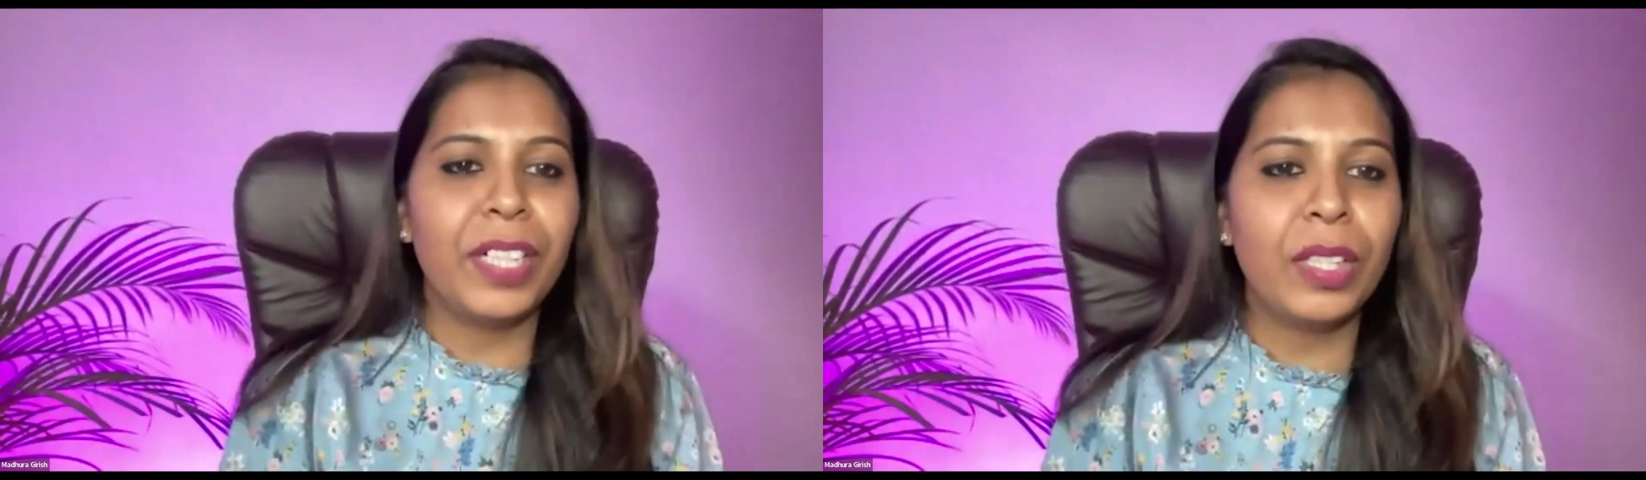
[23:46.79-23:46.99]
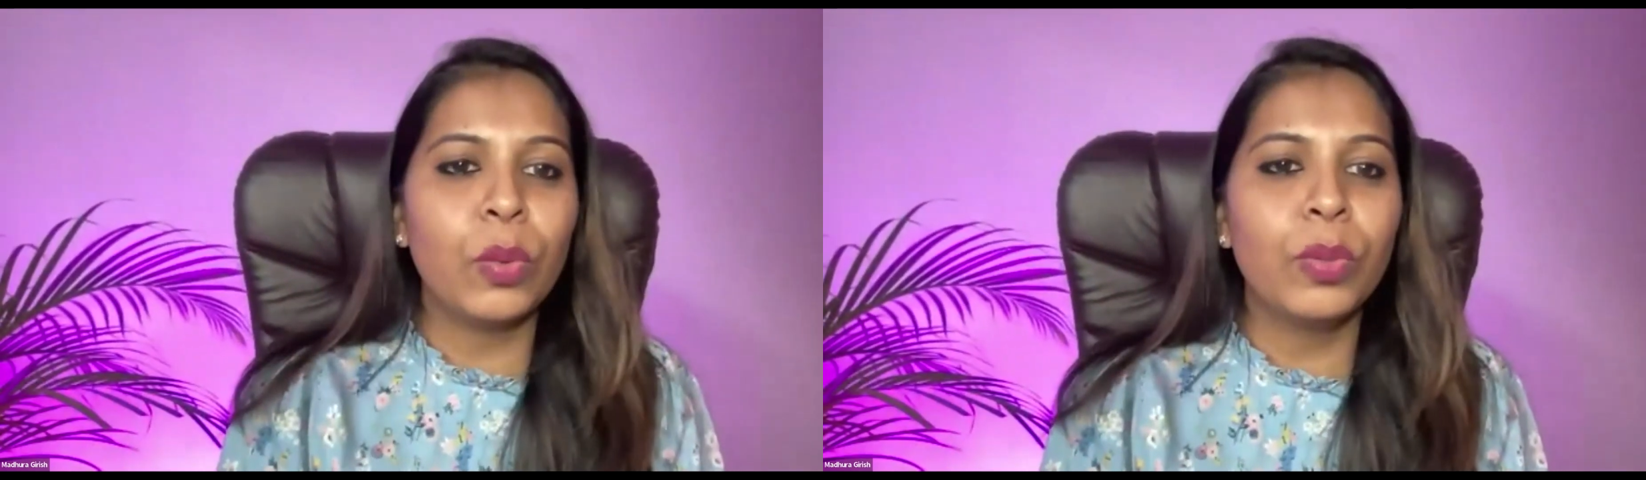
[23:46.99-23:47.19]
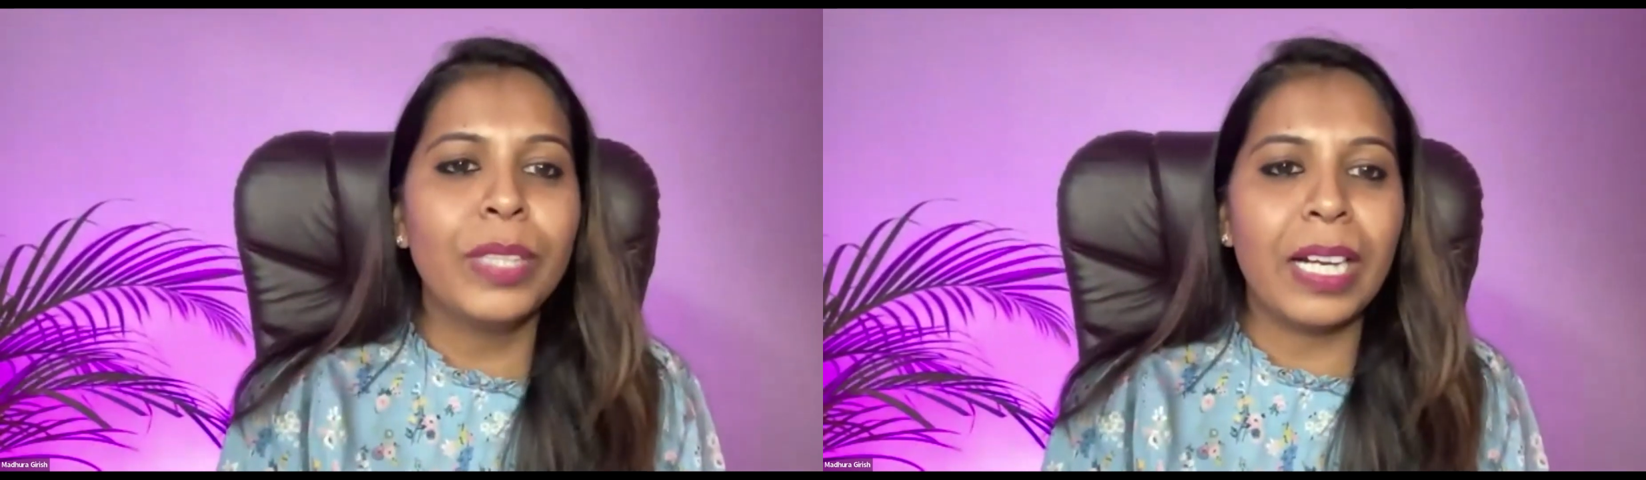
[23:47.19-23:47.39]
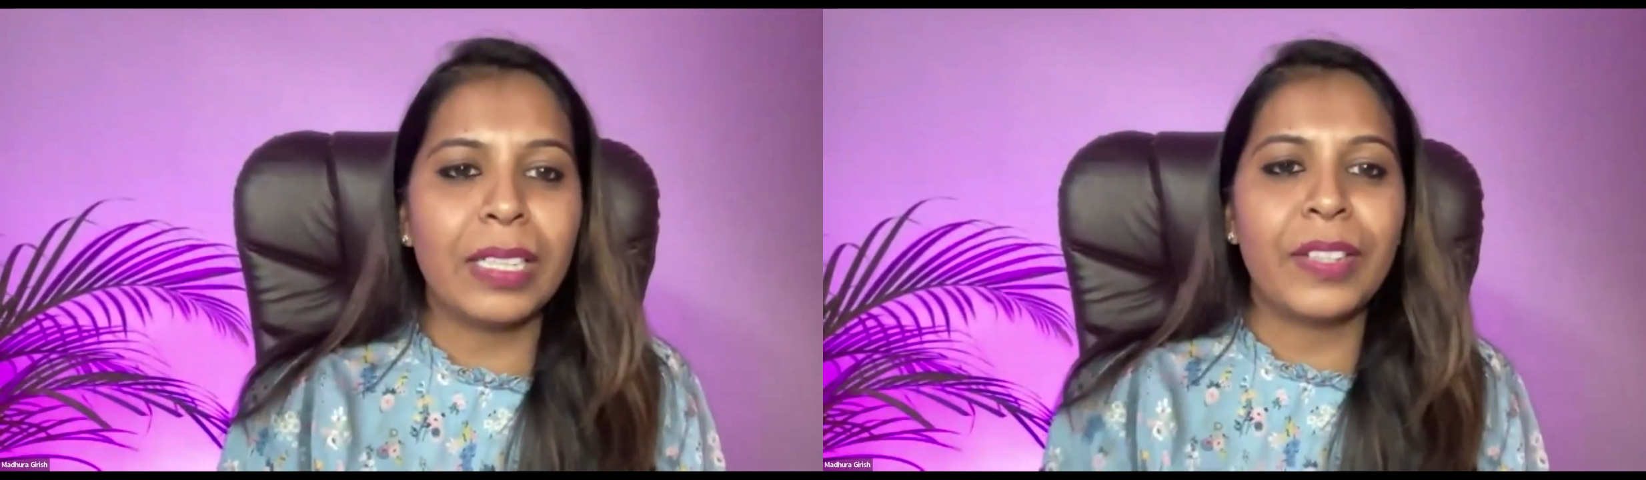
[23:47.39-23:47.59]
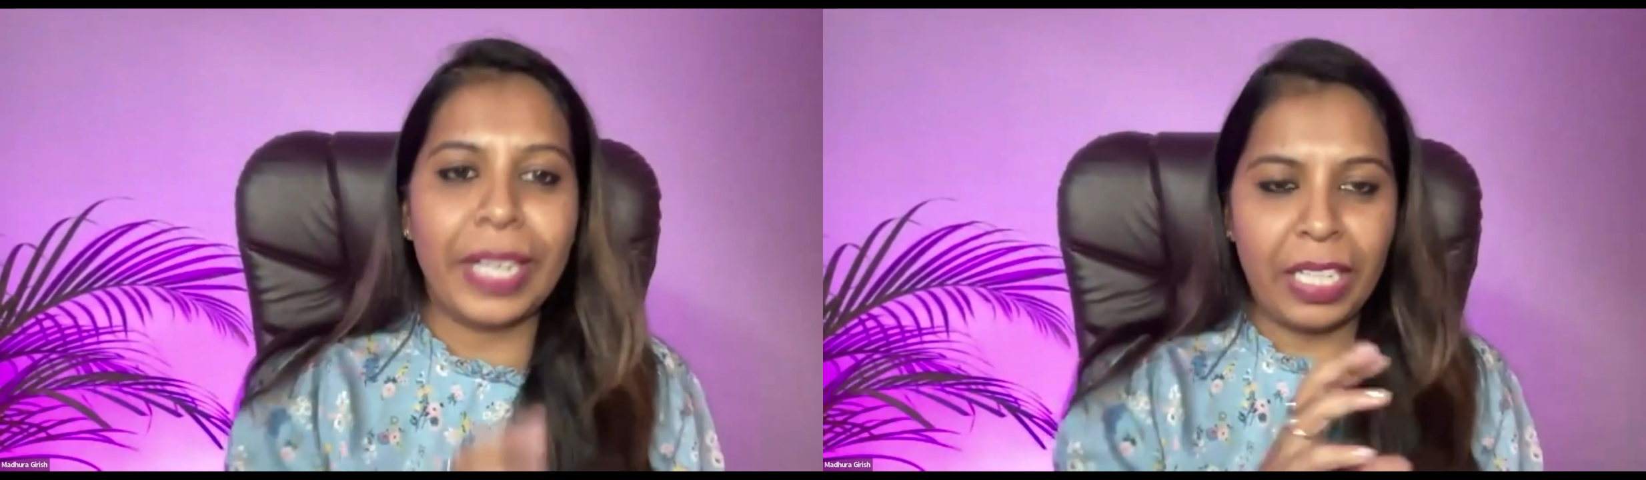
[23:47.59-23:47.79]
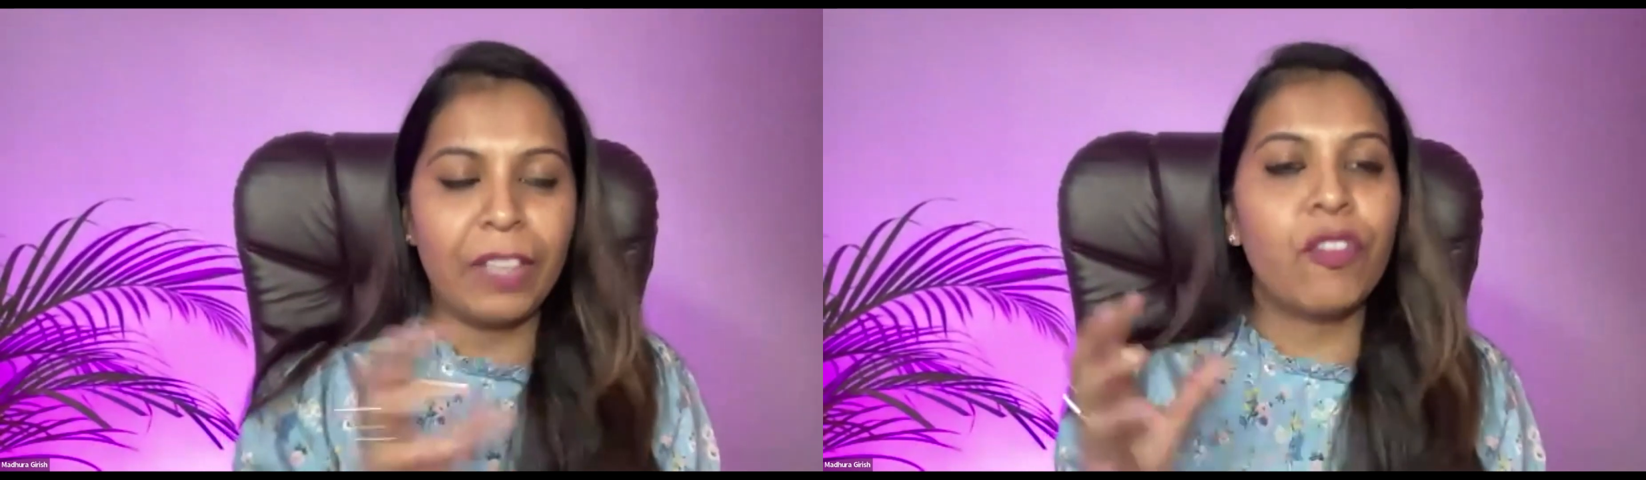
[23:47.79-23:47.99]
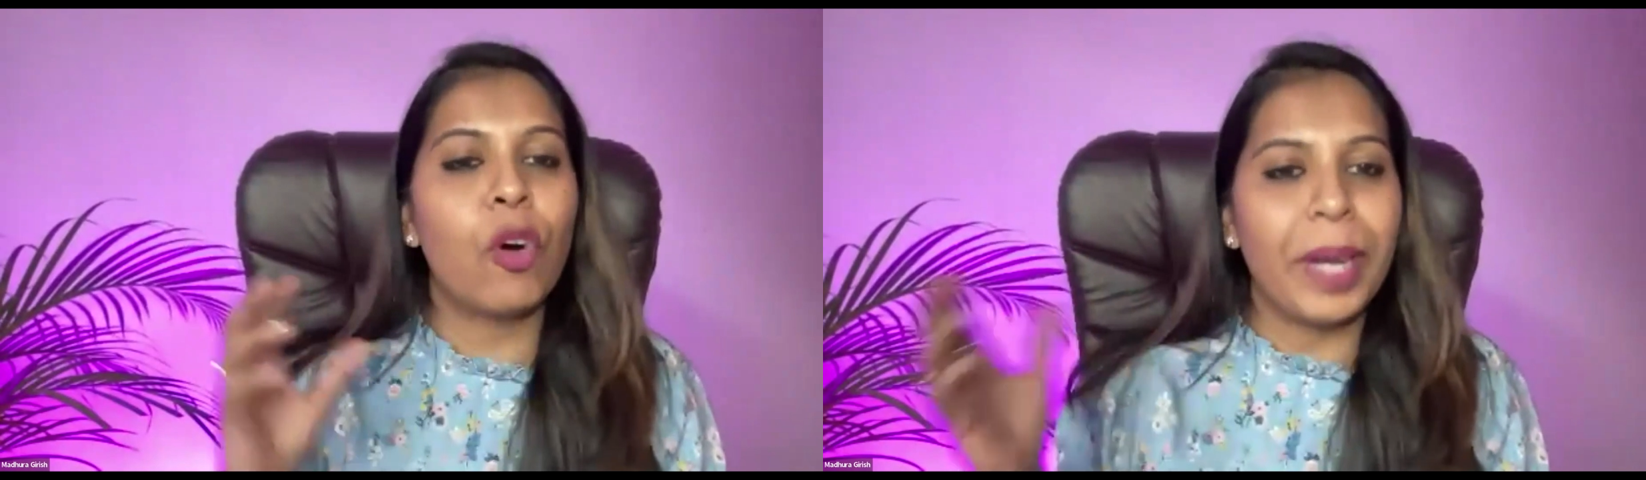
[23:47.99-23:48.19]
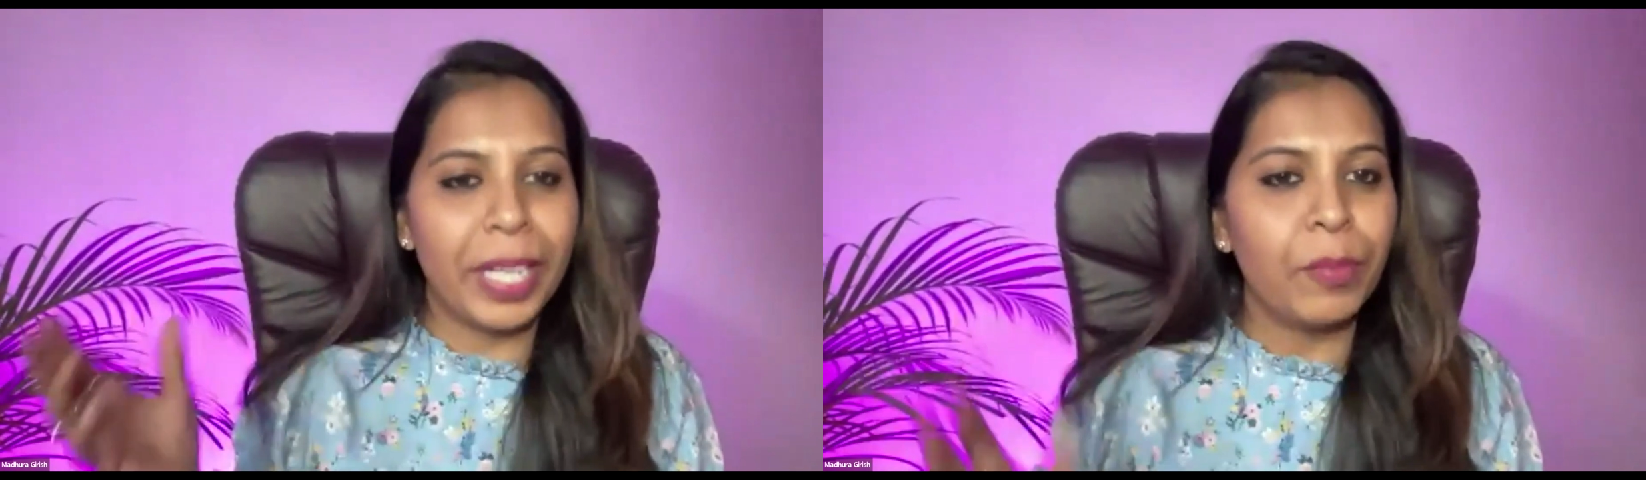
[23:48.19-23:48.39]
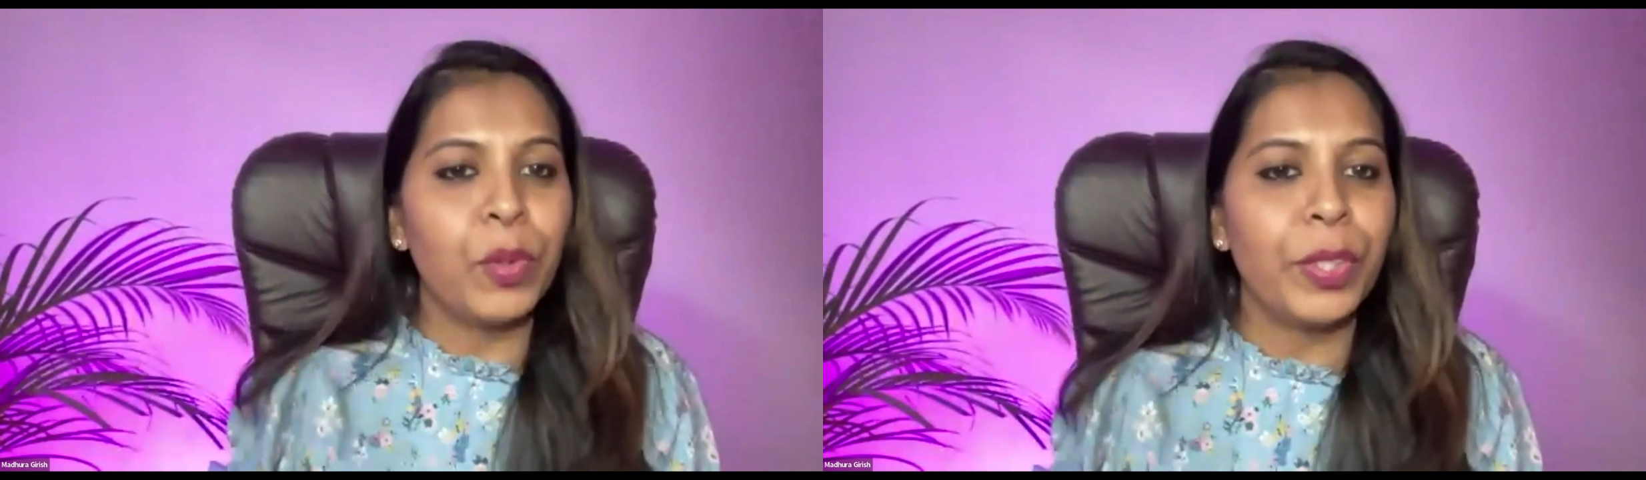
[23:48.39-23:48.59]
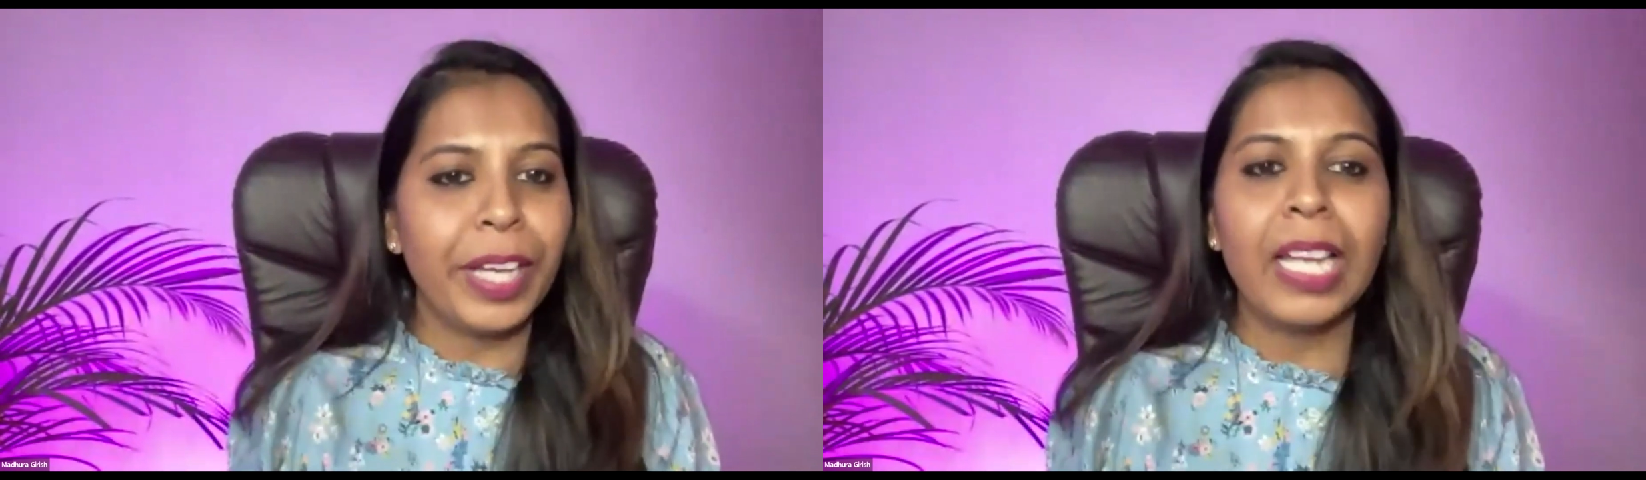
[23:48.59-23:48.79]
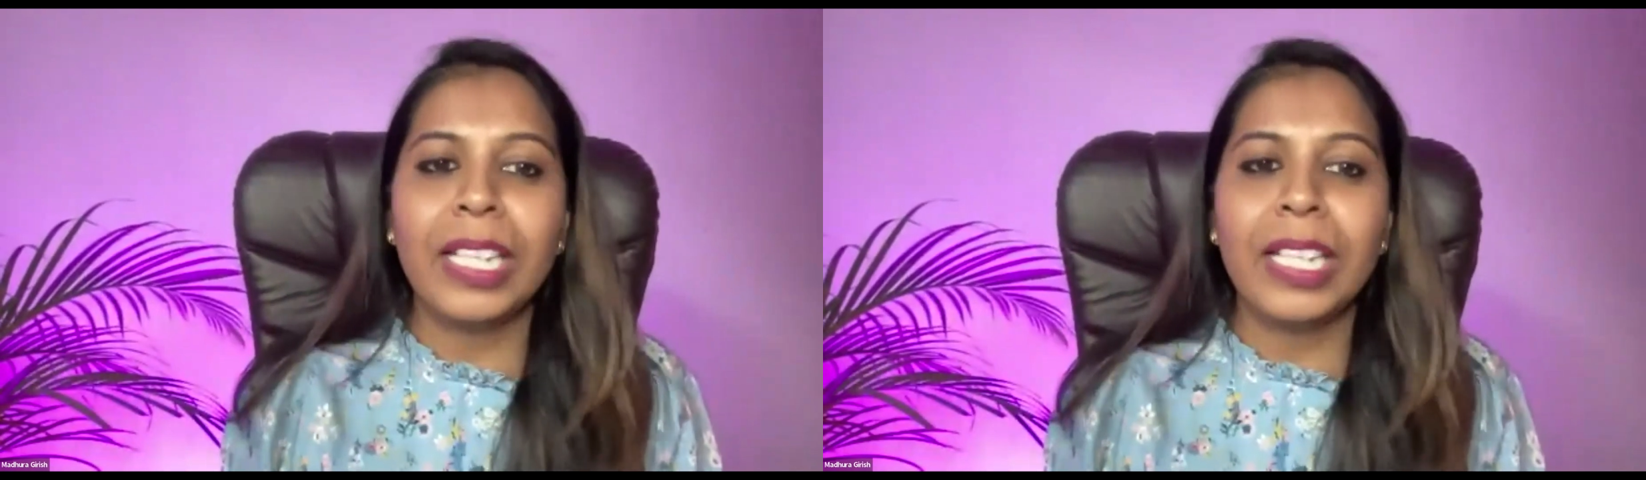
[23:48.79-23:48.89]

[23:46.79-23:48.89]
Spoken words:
We'll do that training for my community.